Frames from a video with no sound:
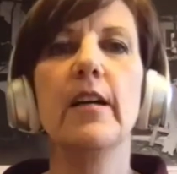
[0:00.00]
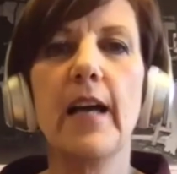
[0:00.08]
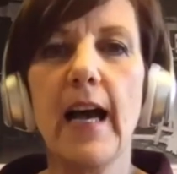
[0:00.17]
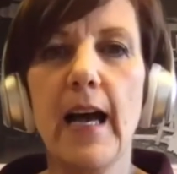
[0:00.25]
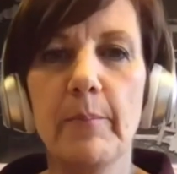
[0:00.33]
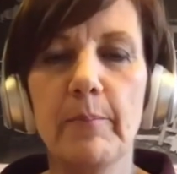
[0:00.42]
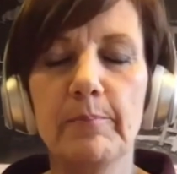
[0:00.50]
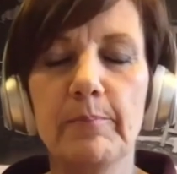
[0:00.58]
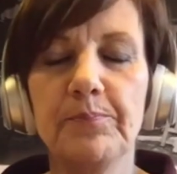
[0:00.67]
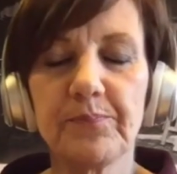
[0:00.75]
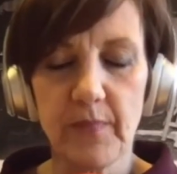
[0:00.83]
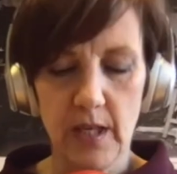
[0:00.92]
real
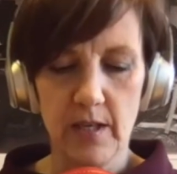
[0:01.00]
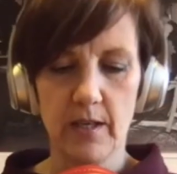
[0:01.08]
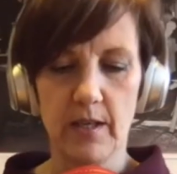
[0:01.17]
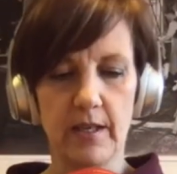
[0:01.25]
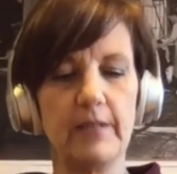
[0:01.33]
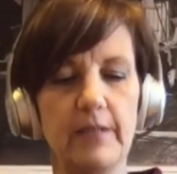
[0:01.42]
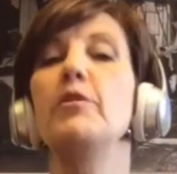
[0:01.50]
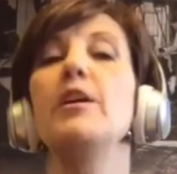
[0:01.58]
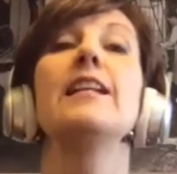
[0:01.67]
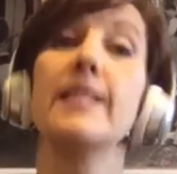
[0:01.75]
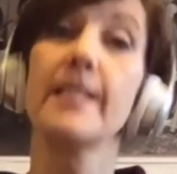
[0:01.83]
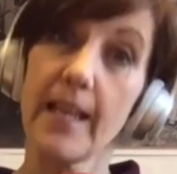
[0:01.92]

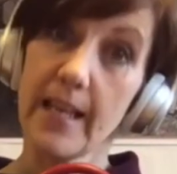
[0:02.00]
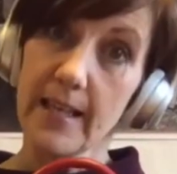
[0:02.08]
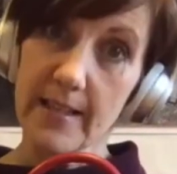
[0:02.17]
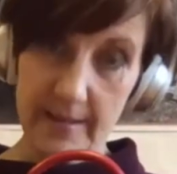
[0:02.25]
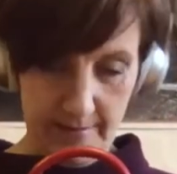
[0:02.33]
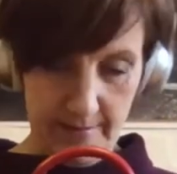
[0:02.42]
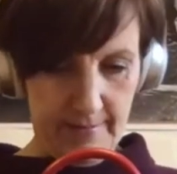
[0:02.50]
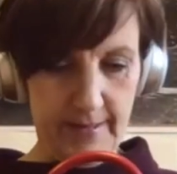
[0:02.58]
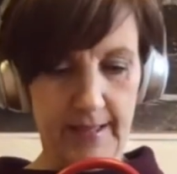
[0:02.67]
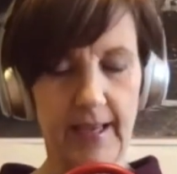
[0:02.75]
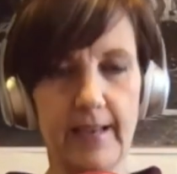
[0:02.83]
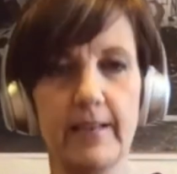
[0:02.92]
estate.
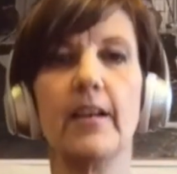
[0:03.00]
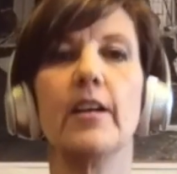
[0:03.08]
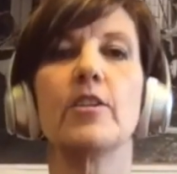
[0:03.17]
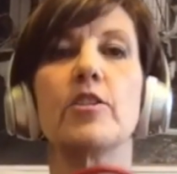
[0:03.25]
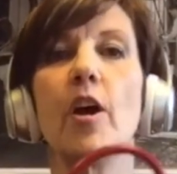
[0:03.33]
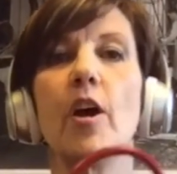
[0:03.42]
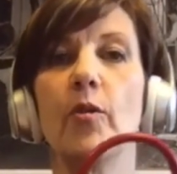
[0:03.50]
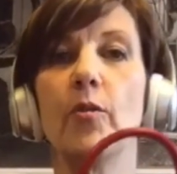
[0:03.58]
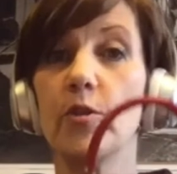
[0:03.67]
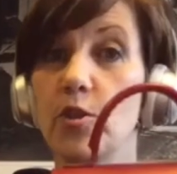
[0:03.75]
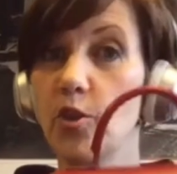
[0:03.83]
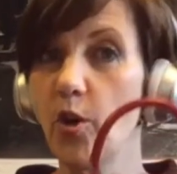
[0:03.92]
Okay. So
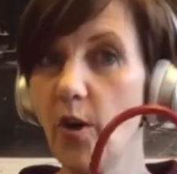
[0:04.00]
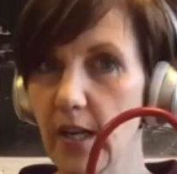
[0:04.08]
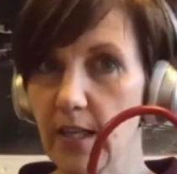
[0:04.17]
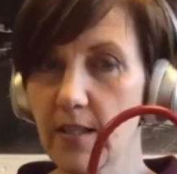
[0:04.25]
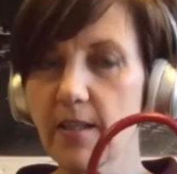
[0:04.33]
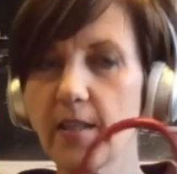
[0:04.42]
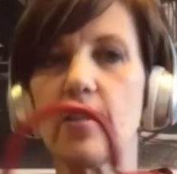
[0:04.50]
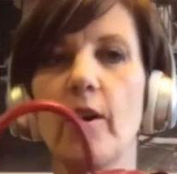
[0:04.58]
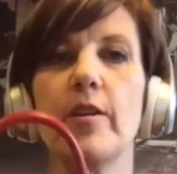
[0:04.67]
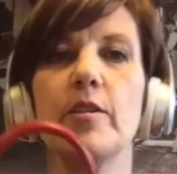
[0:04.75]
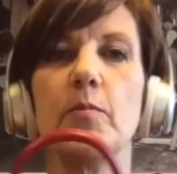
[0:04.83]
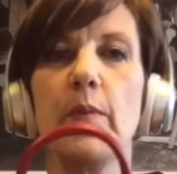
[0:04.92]
the choice is
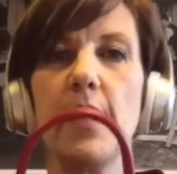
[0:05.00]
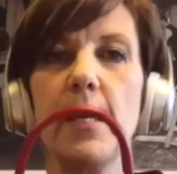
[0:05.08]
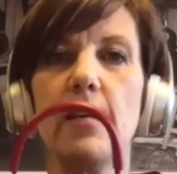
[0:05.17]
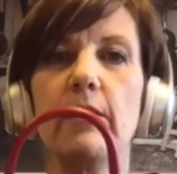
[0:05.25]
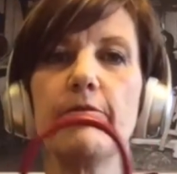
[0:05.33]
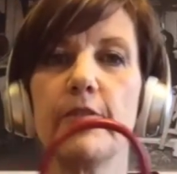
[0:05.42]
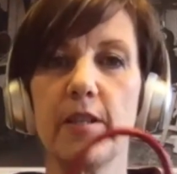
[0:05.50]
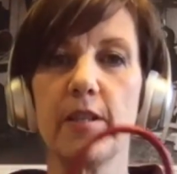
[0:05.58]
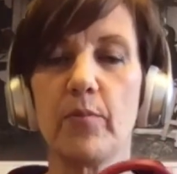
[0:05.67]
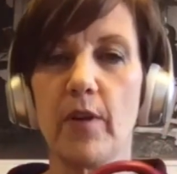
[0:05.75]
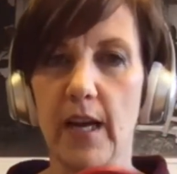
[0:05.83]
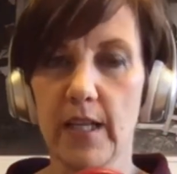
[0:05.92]
going to be for the
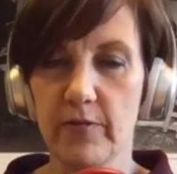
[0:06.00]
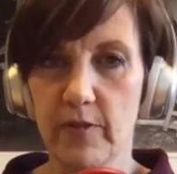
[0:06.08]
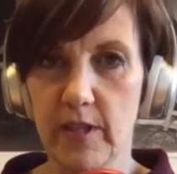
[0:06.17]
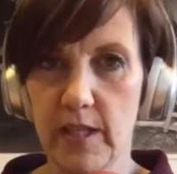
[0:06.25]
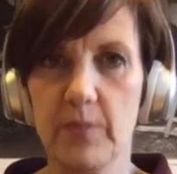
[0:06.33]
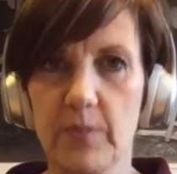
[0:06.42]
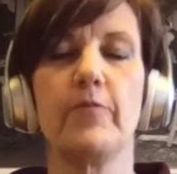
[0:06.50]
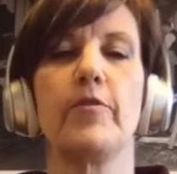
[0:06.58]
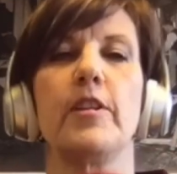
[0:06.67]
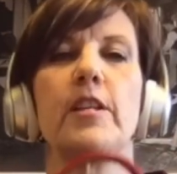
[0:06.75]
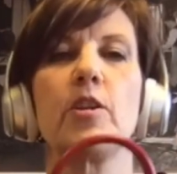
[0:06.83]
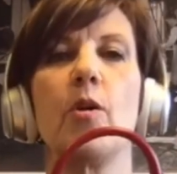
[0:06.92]
prize for
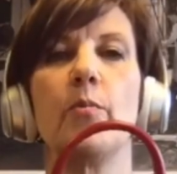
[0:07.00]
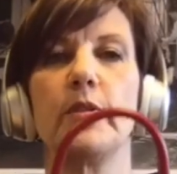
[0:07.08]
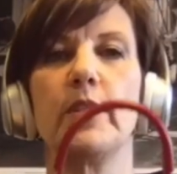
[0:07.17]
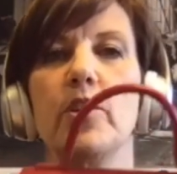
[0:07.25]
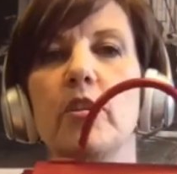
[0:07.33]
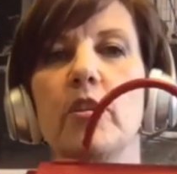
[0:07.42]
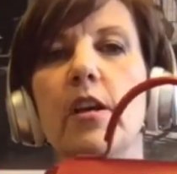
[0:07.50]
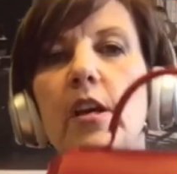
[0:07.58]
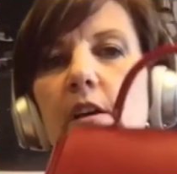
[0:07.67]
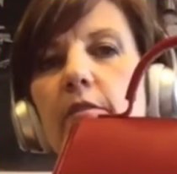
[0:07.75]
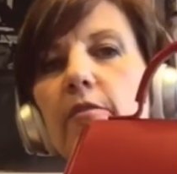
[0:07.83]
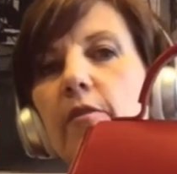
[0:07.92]
this competition,
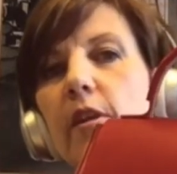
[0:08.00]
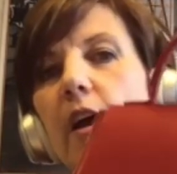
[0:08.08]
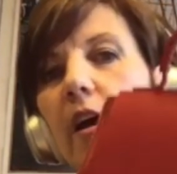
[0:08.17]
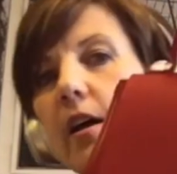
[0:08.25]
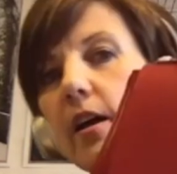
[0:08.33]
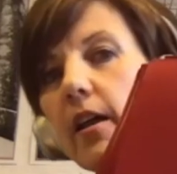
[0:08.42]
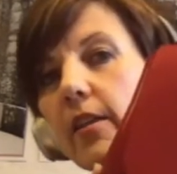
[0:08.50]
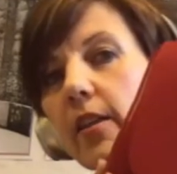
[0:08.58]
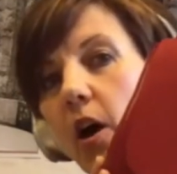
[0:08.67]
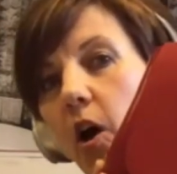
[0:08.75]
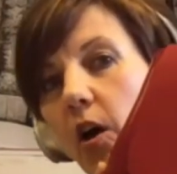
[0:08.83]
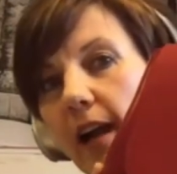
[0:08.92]

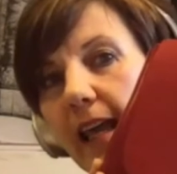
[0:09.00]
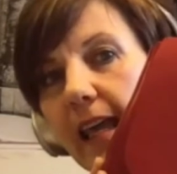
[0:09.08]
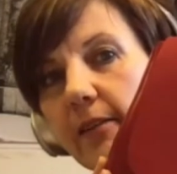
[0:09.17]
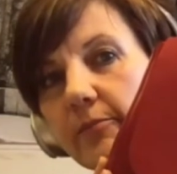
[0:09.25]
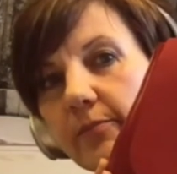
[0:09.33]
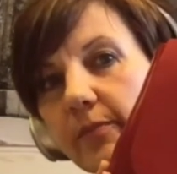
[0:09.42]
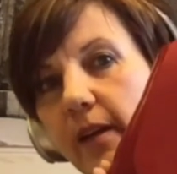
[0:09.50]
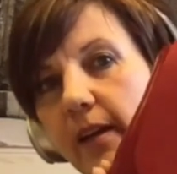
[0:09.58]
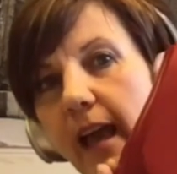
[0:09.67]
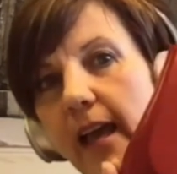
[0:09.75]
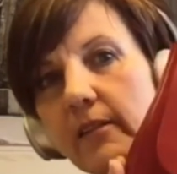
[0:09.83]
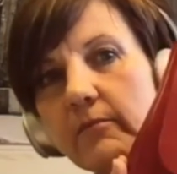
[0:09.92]
the holly.
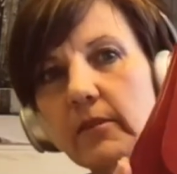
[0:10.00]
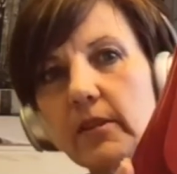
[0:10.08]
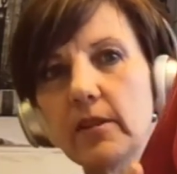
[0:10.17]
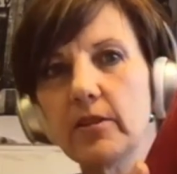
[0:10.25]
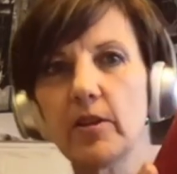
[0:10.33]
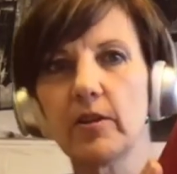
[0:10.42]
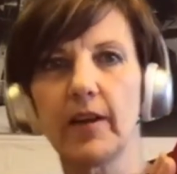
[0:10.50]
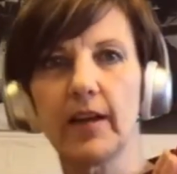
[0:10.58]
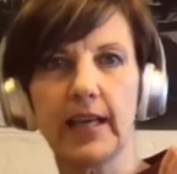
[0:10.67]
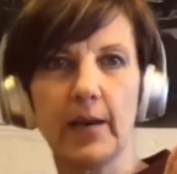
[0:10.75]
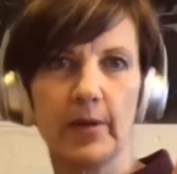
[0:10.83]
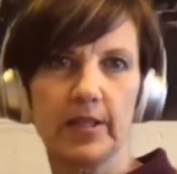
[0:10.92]
Okay. So if I
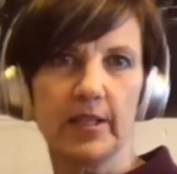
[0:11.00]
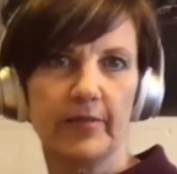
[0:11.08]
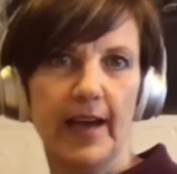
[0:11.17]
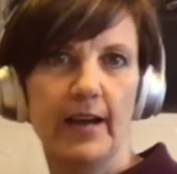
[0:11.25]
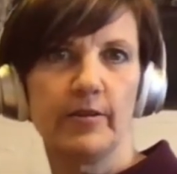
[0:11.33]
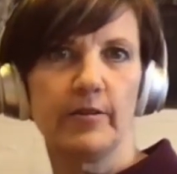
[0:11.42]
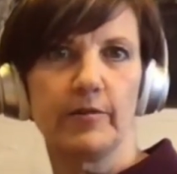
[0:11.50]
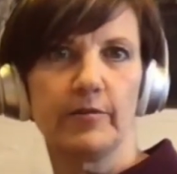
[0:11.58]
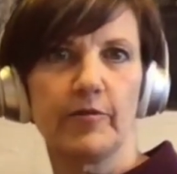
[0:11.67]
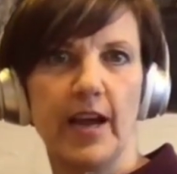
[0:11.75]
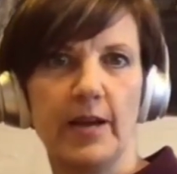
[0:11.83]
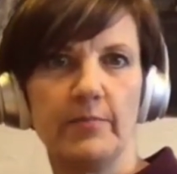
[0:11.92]
get myself out of the
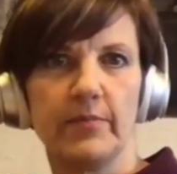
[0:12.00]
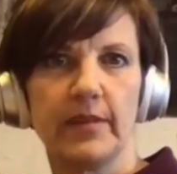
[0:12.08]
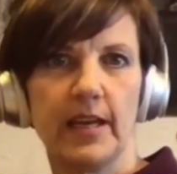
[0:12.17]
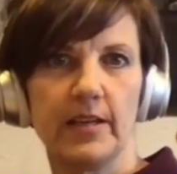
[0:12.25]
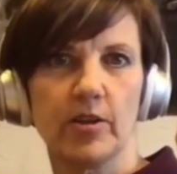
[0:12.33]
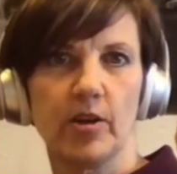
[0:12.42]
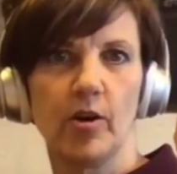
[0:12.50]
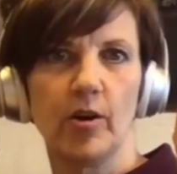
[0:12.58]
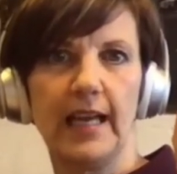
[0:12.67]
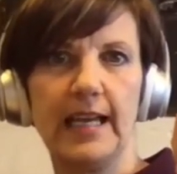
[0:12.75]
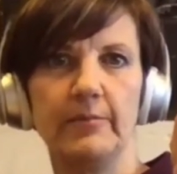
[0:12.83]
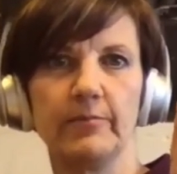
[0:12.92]
frame, there's a holly.